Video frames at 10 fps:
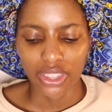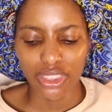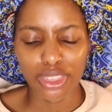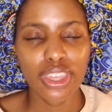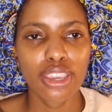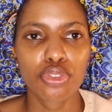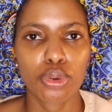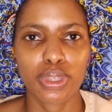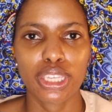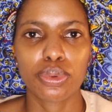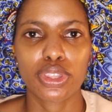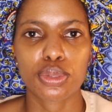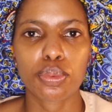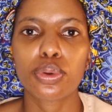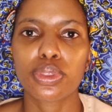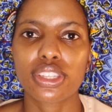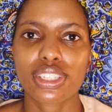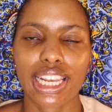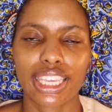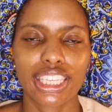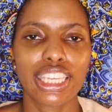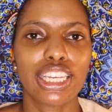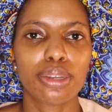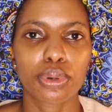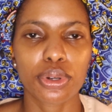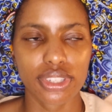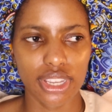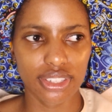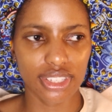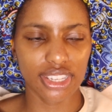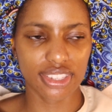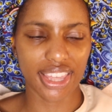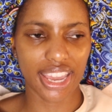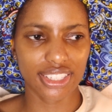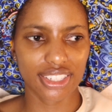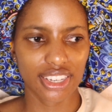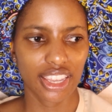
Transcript: The thing for me with this like healing process is that